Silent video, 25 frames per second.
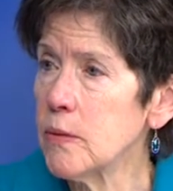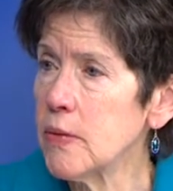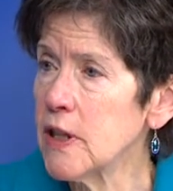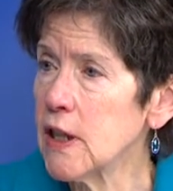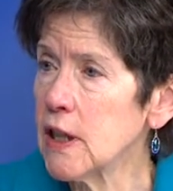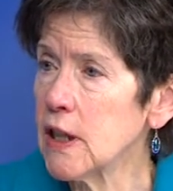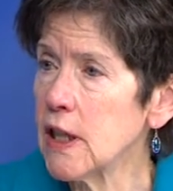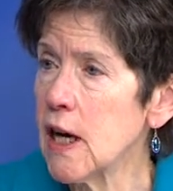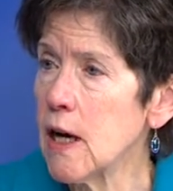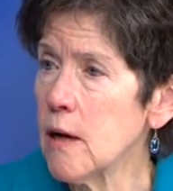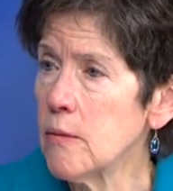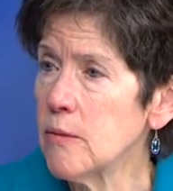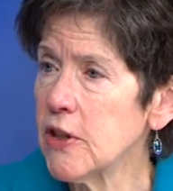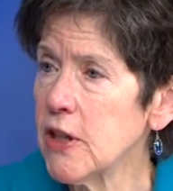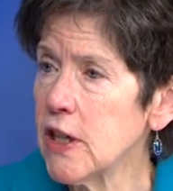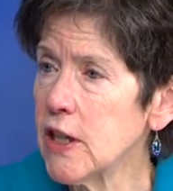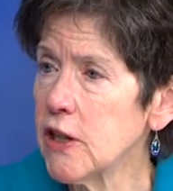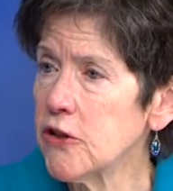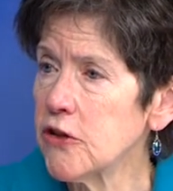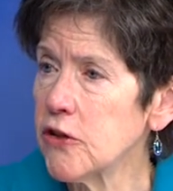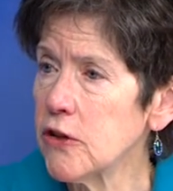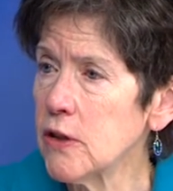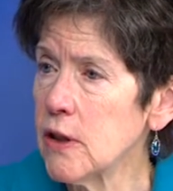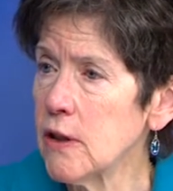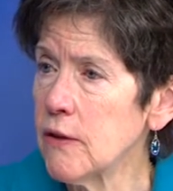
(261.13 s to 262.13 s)
be a
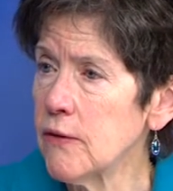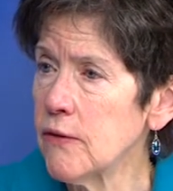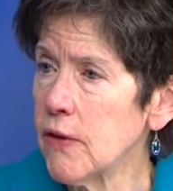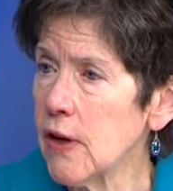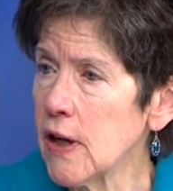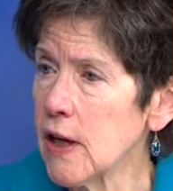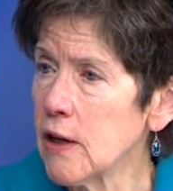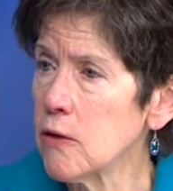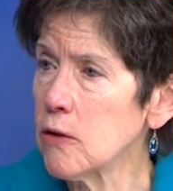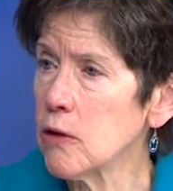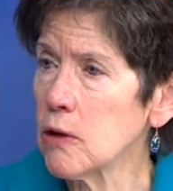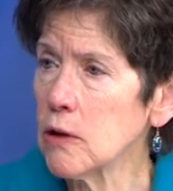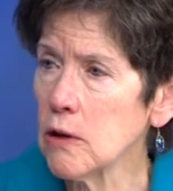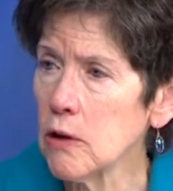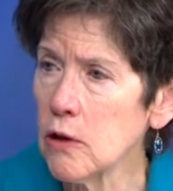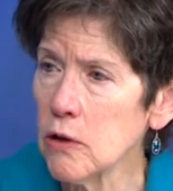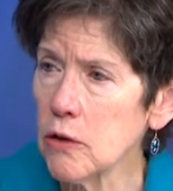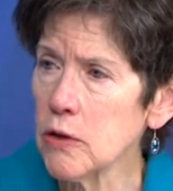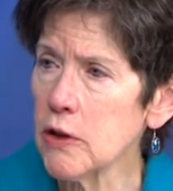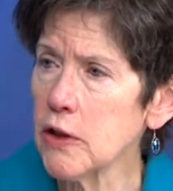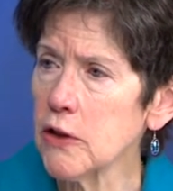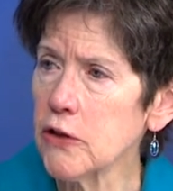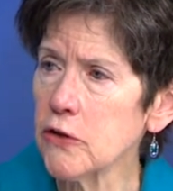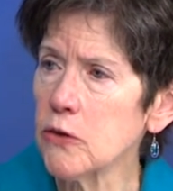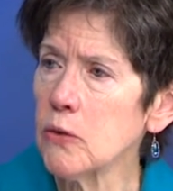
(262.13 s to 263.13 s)
combination of viral
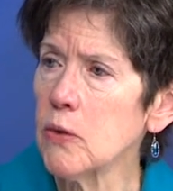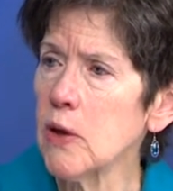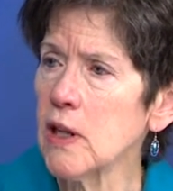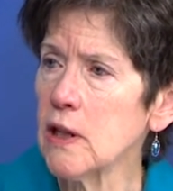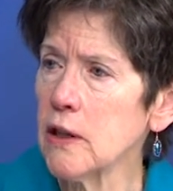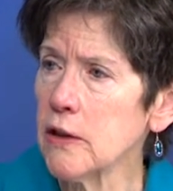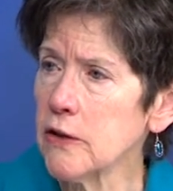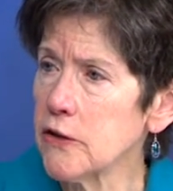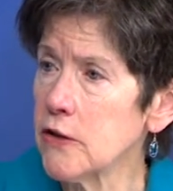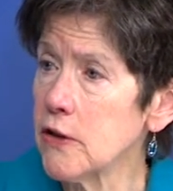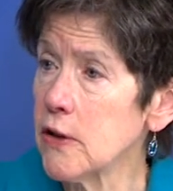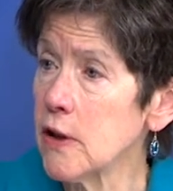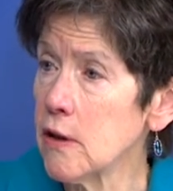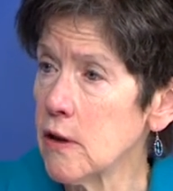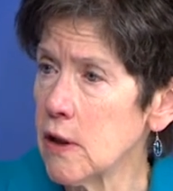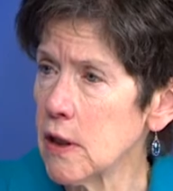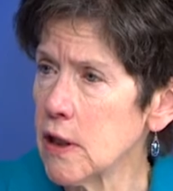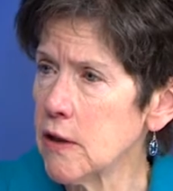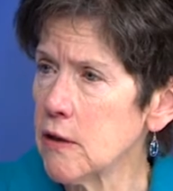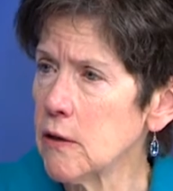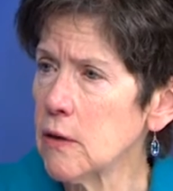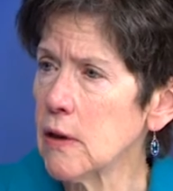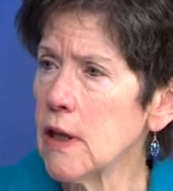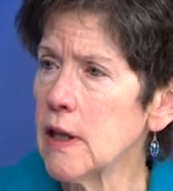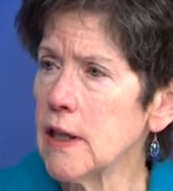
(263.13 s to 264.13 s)
load as well as their
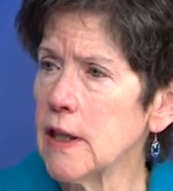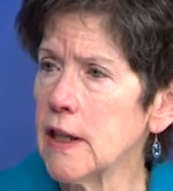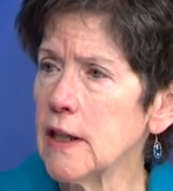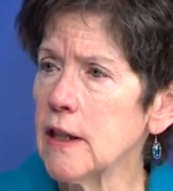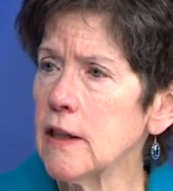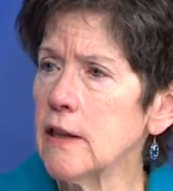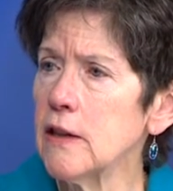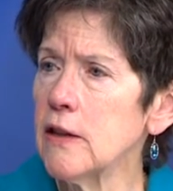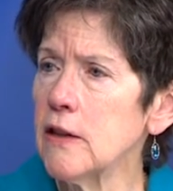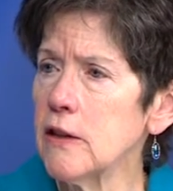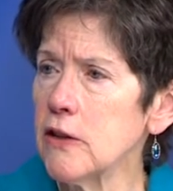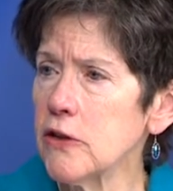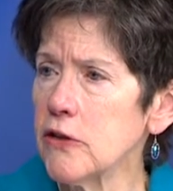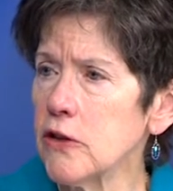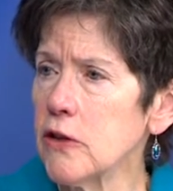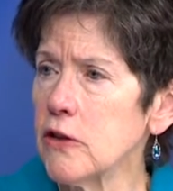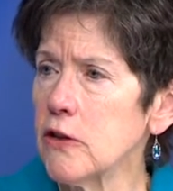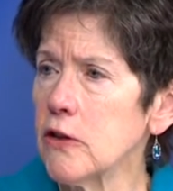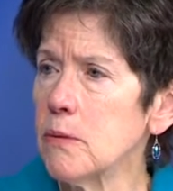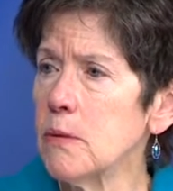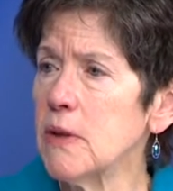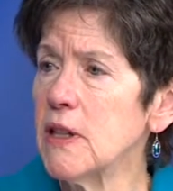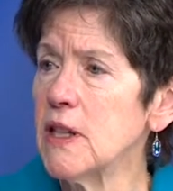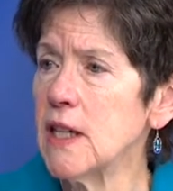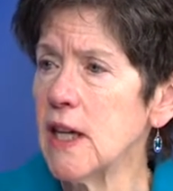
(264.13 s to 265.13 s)
underlying conditions.
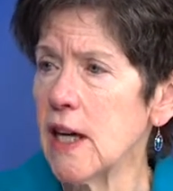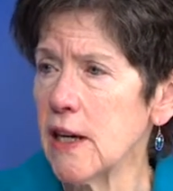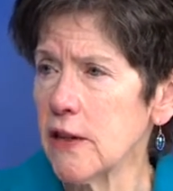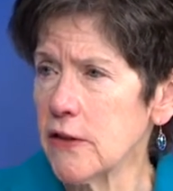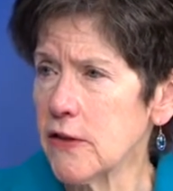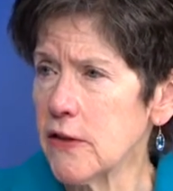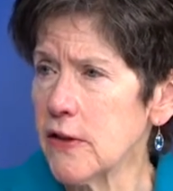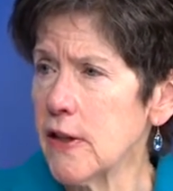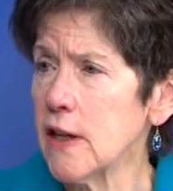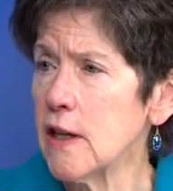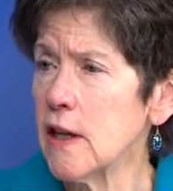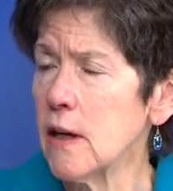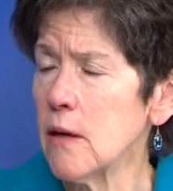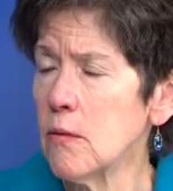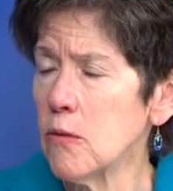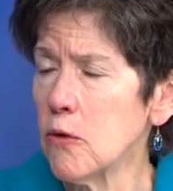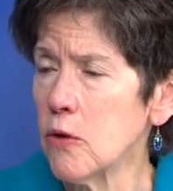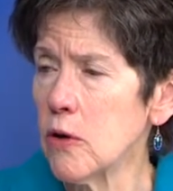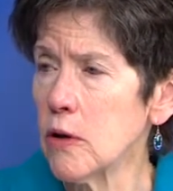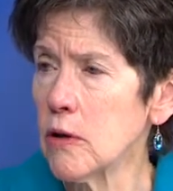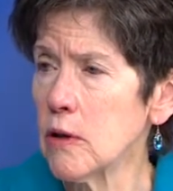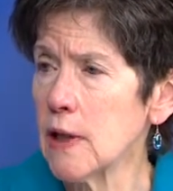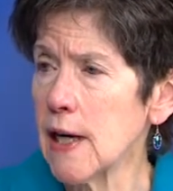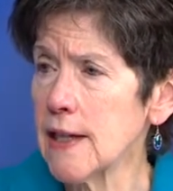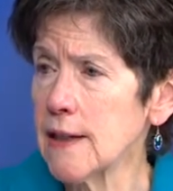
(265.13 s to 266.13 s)
But yes, they are
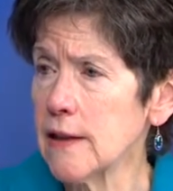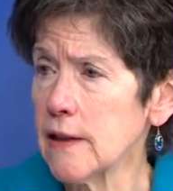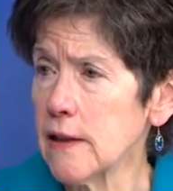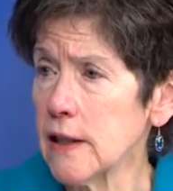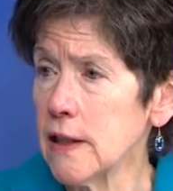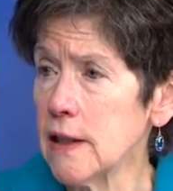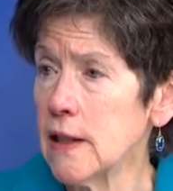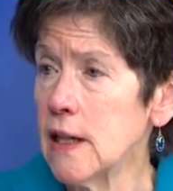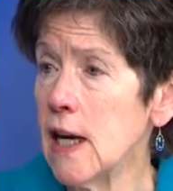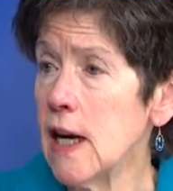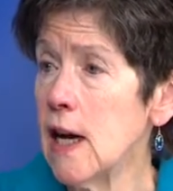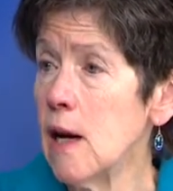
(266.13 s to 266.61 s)
more likely.